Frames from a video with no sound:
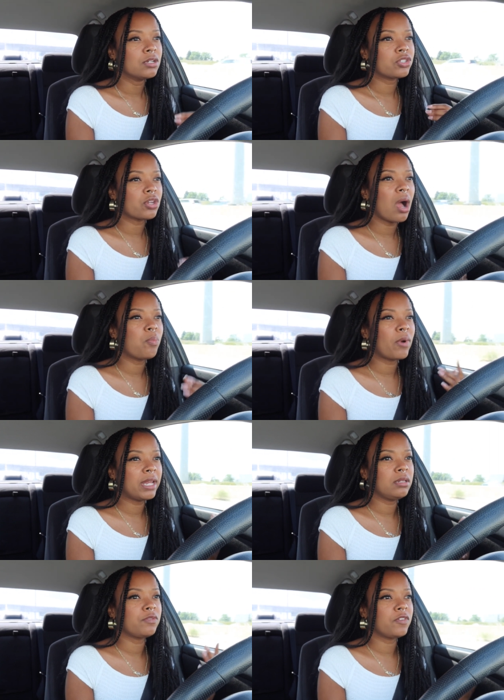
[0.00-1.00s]
Stop
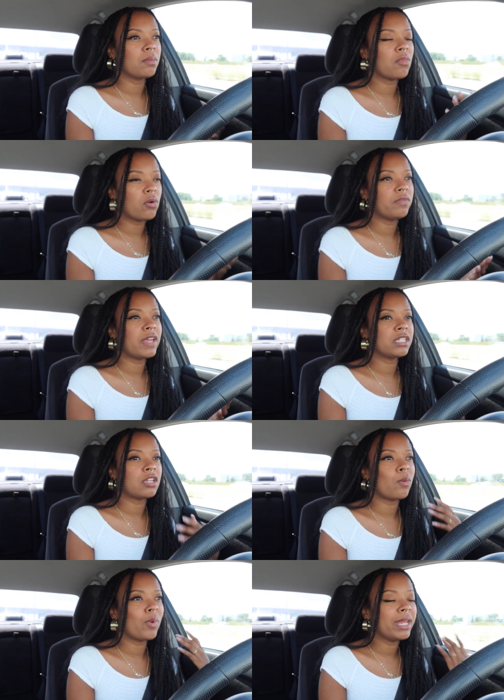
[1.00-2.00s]
waiting to feel motivated.
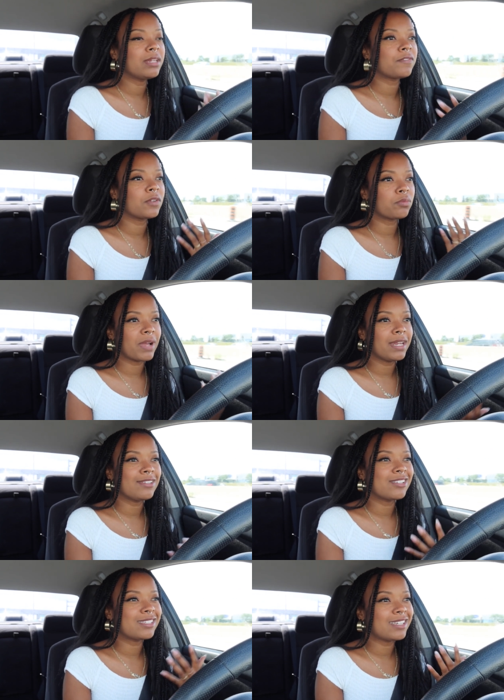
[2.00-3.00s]
Stop waiting to feel
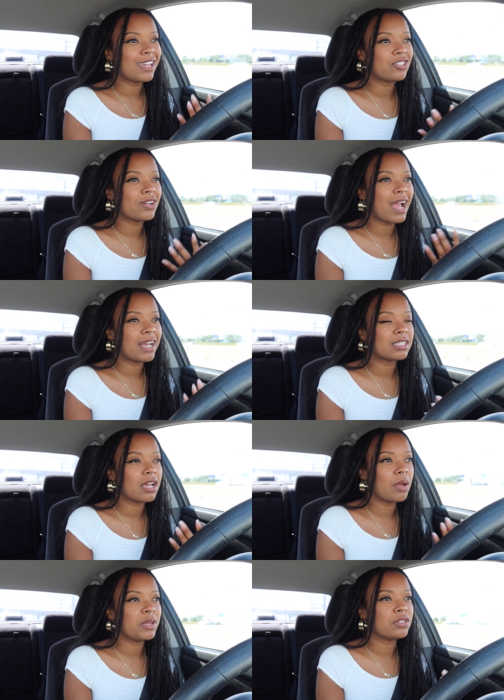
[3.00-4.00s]
ready. Just get your ass
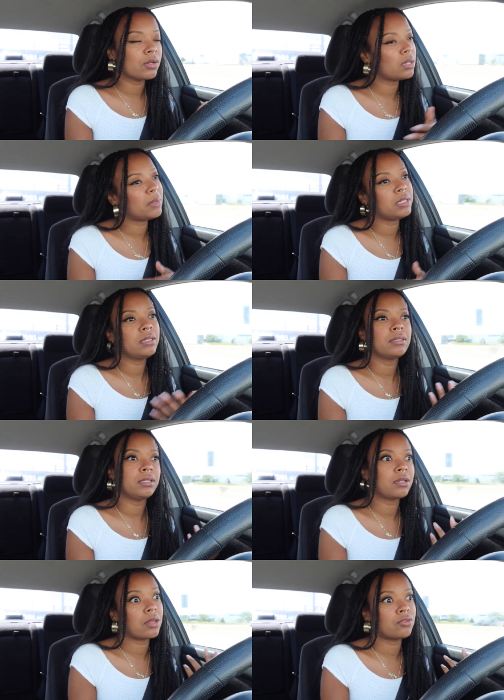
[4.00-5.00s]
up and do I mean, he didn't
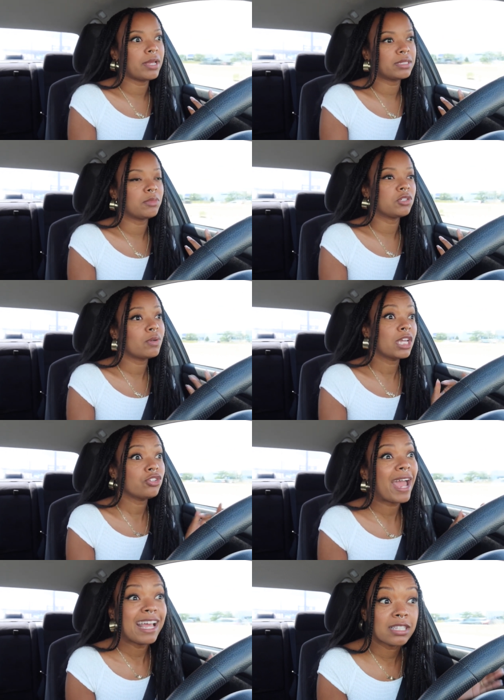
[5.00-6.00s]
say get your ass up and do it.
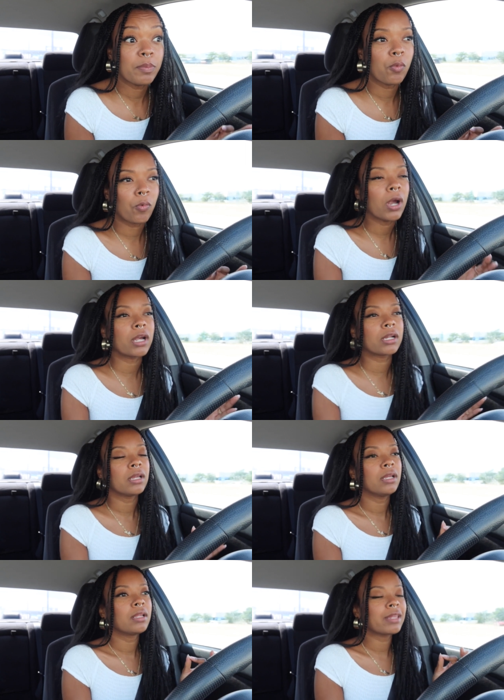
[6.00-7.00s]
Get your ass up and work,
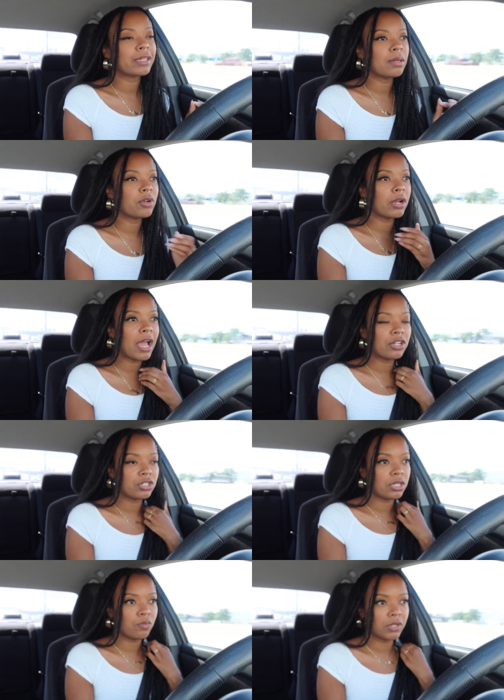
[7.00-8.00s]
like Kim
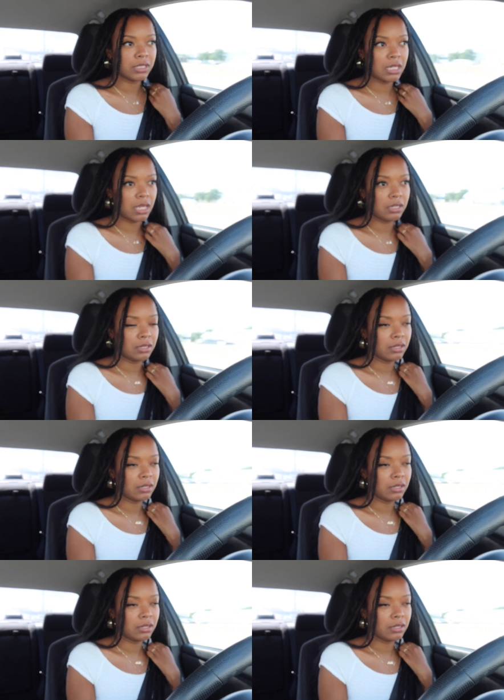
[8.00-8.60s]
Kardashian once said.